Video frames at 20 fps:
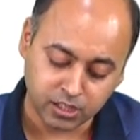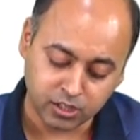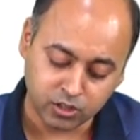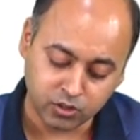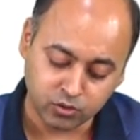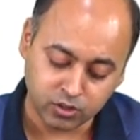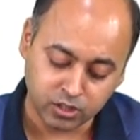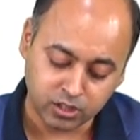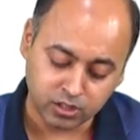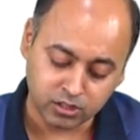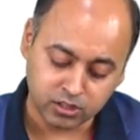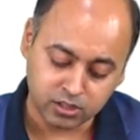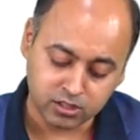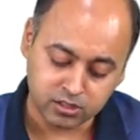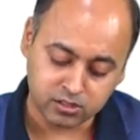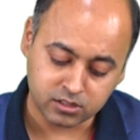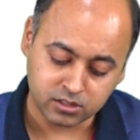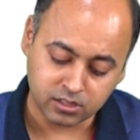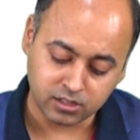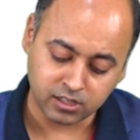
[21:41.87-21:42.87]
during
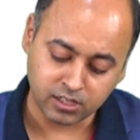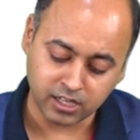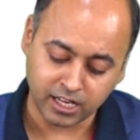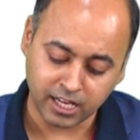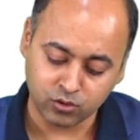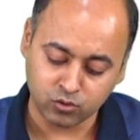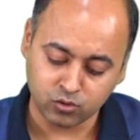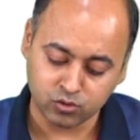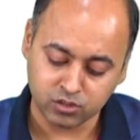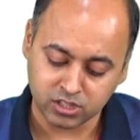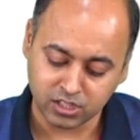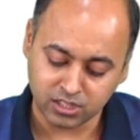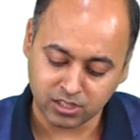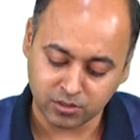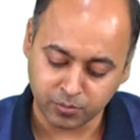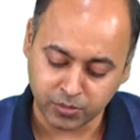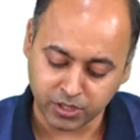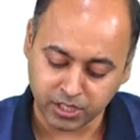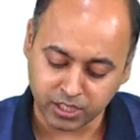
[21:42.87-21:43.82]
this glycogen